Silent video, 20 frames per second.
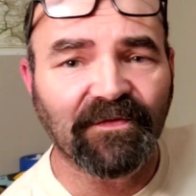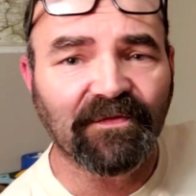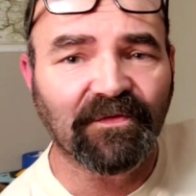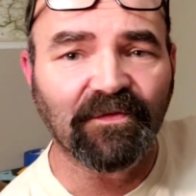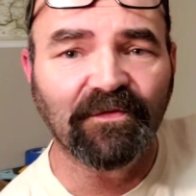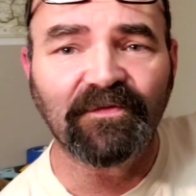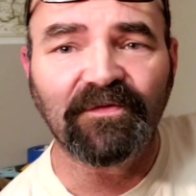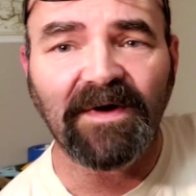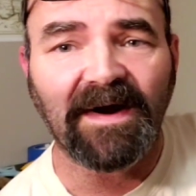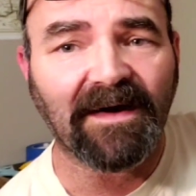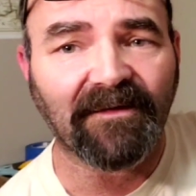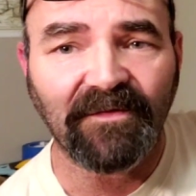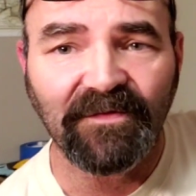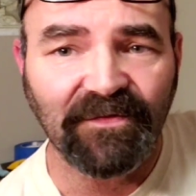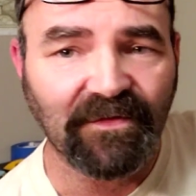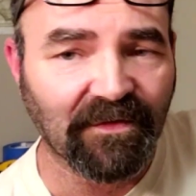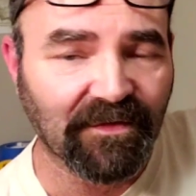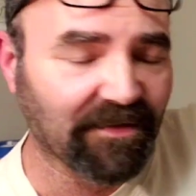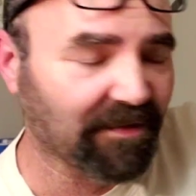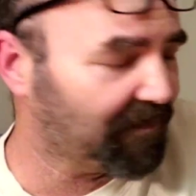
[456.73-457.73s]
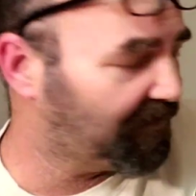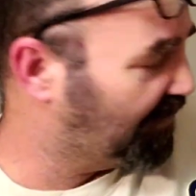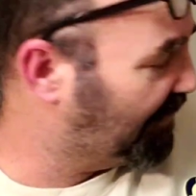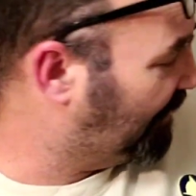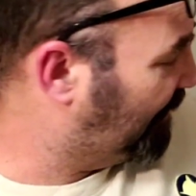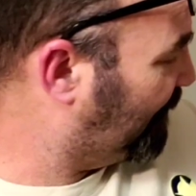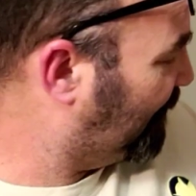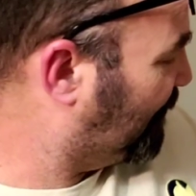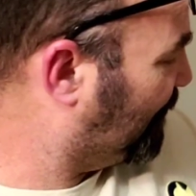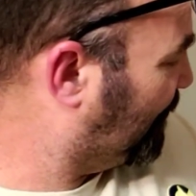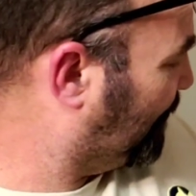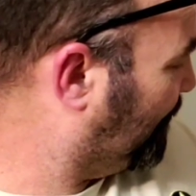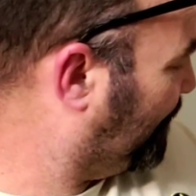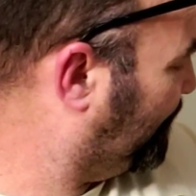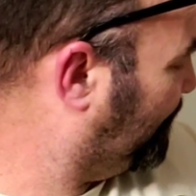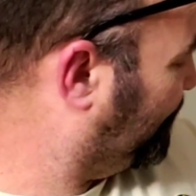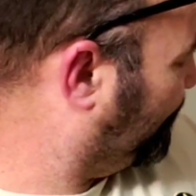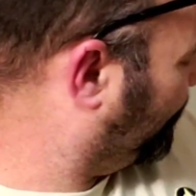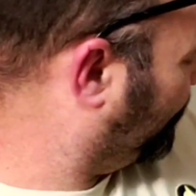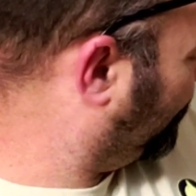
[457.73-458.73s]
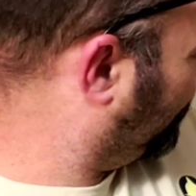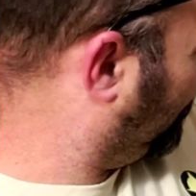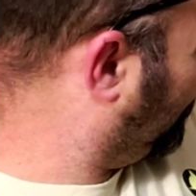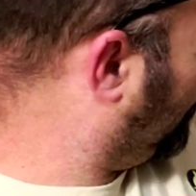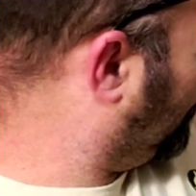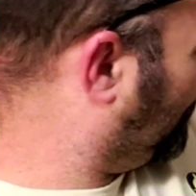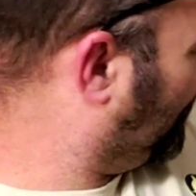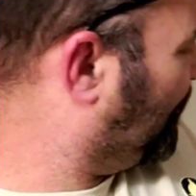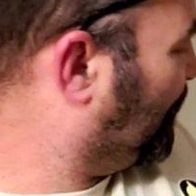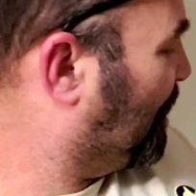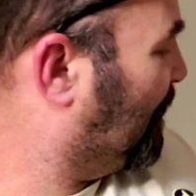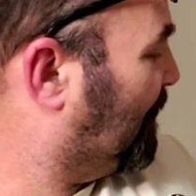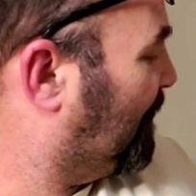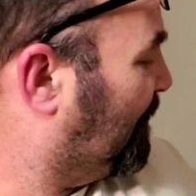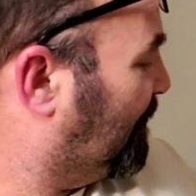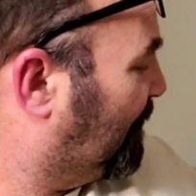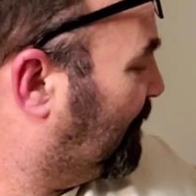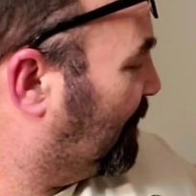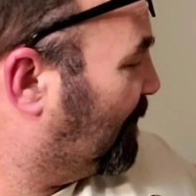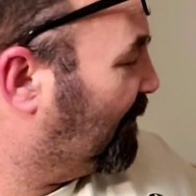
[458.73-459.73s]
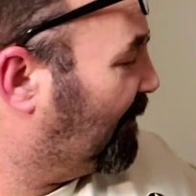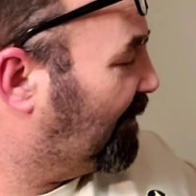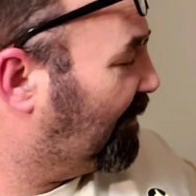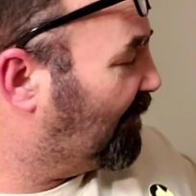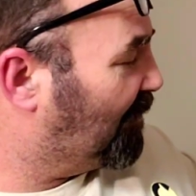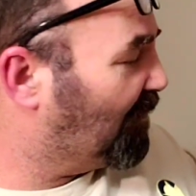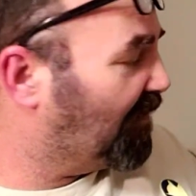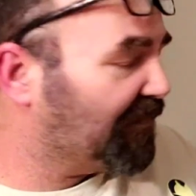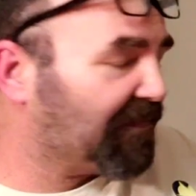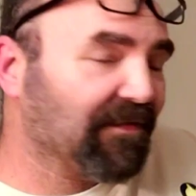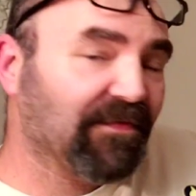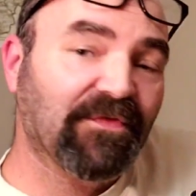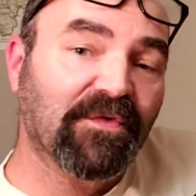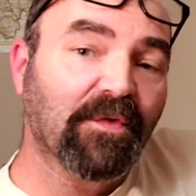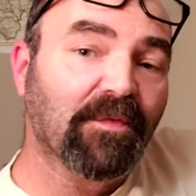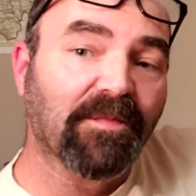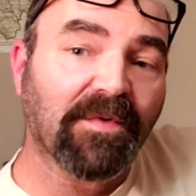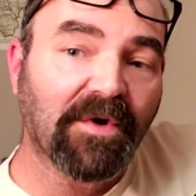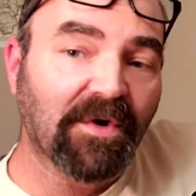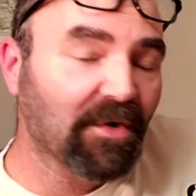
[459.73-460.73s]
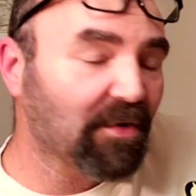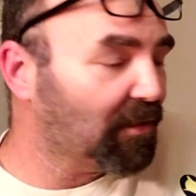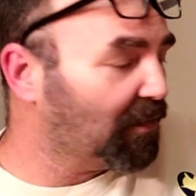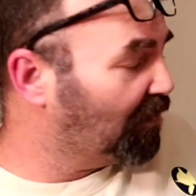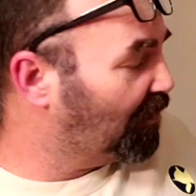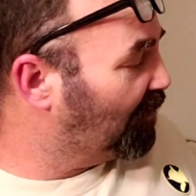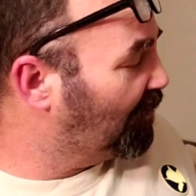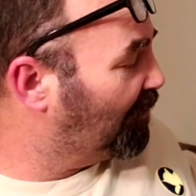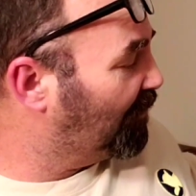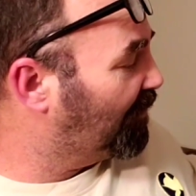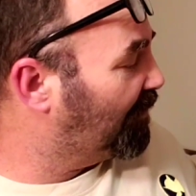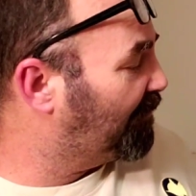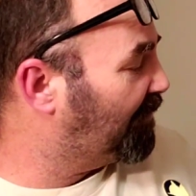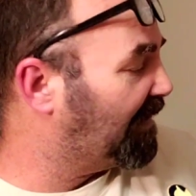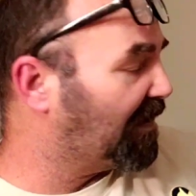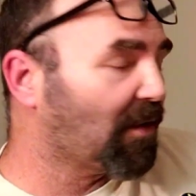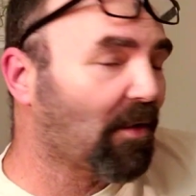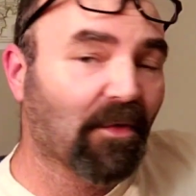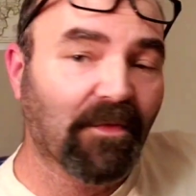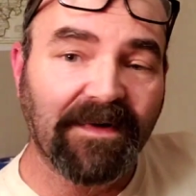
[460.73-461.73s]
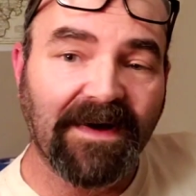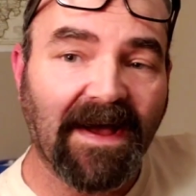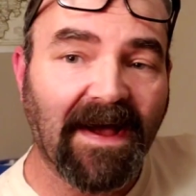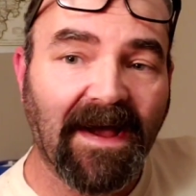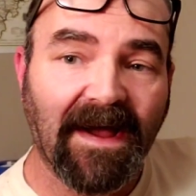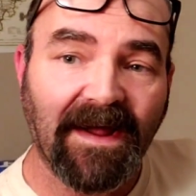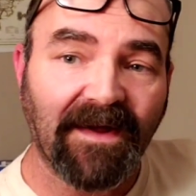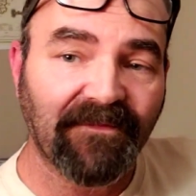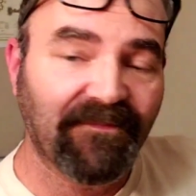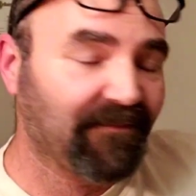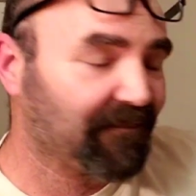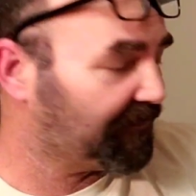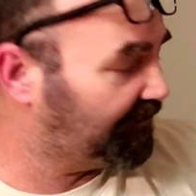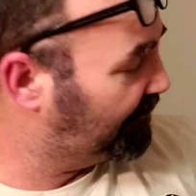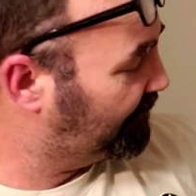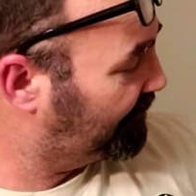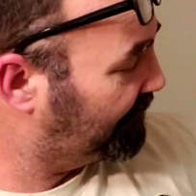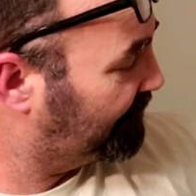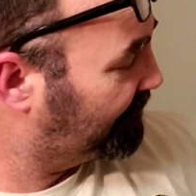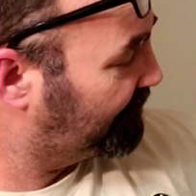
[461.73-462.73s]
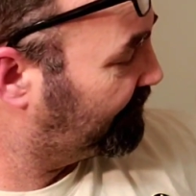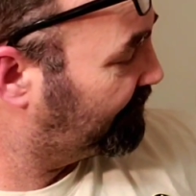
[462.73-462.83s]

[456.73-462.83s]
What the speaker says: the screwdrivers on your bench. Or you don't want the super glue or the big old knife.